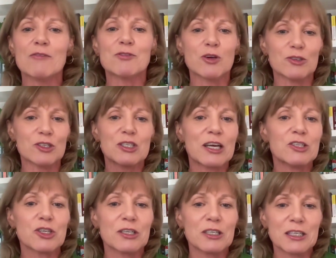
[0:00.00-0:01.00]
have got to
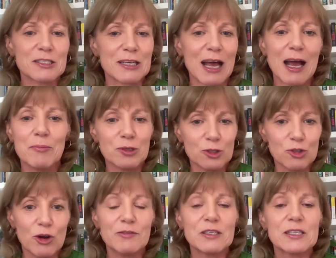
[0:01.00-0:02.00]
schedule an exam or a
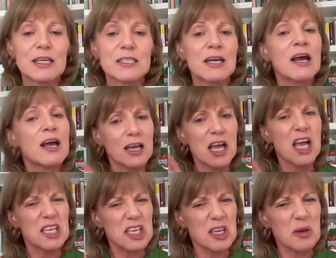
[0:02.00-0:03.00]
driving test,
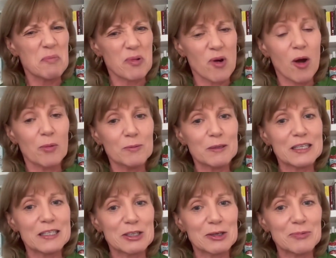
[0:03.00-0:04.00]
you
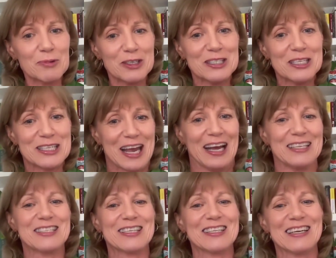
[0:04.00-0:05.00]
probably don't want to
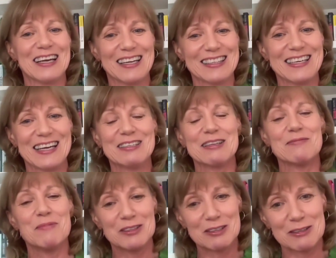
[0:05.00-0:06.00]
schedule it at the end of
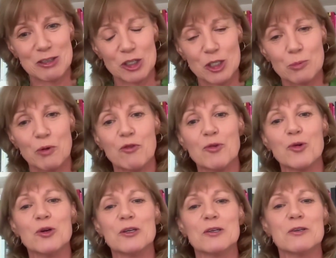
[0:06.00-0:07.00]
the month just
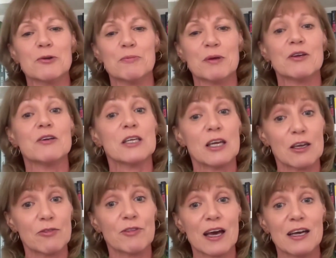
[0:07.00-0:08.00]
before your period,
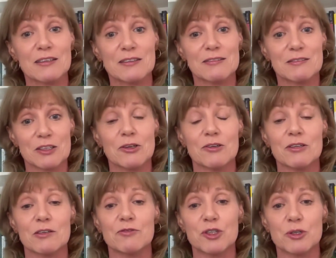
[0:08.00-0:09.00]
if that,
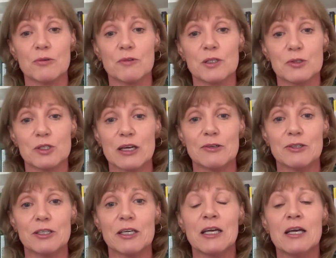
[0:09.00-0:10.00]
gives you a real
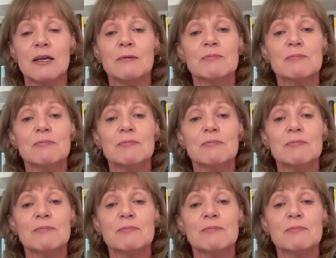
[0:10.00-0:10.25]
zoner.